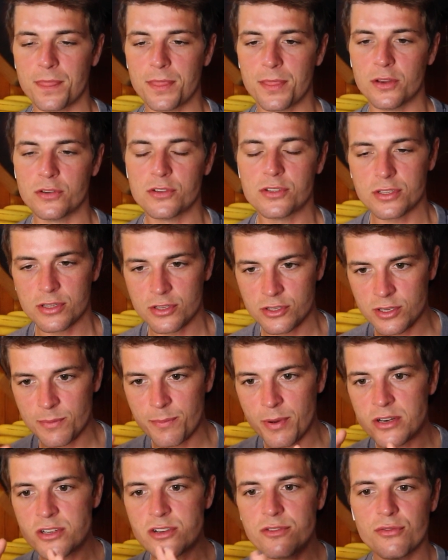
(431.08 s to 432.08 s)
there's a
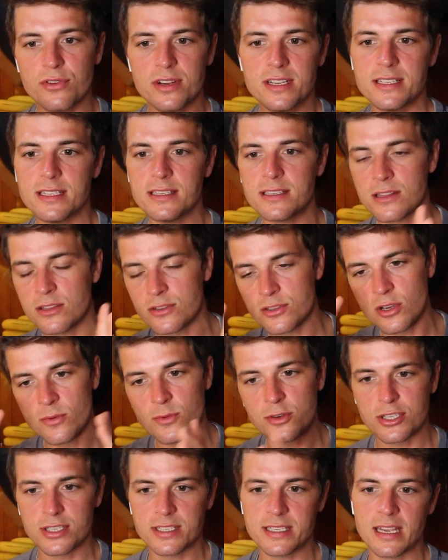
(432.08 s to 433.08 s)
bunch of reasons, and there's so
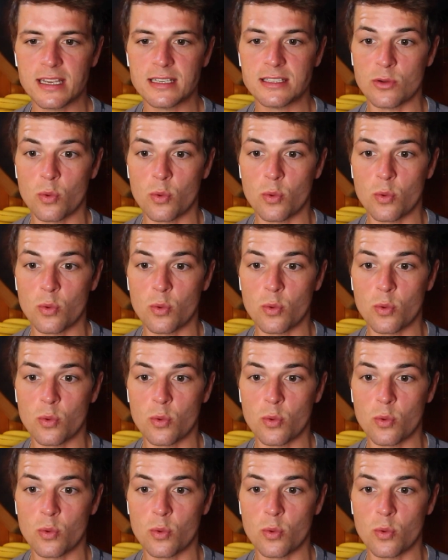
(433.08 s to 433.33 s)
much to say as